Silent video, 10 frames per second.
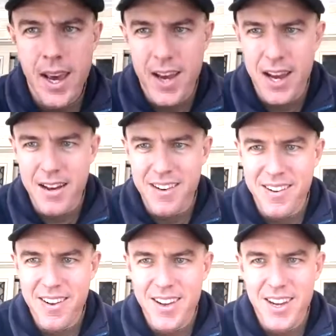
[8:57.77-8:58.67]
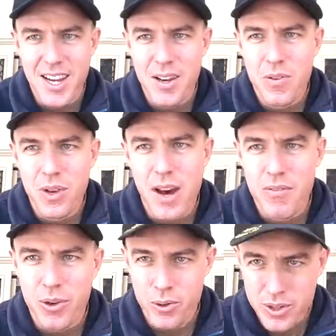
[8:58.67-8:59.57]
and if you have
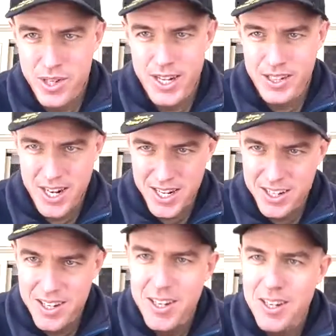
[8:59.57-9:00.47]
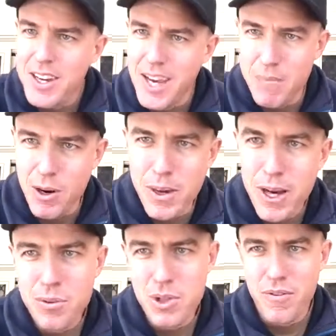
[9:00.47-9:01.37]
a good technique, it
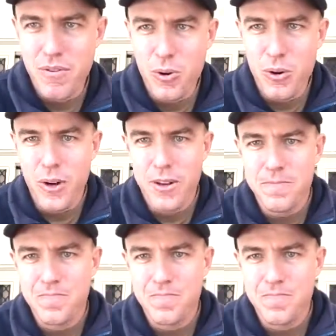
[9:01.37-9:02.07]
propels you forward.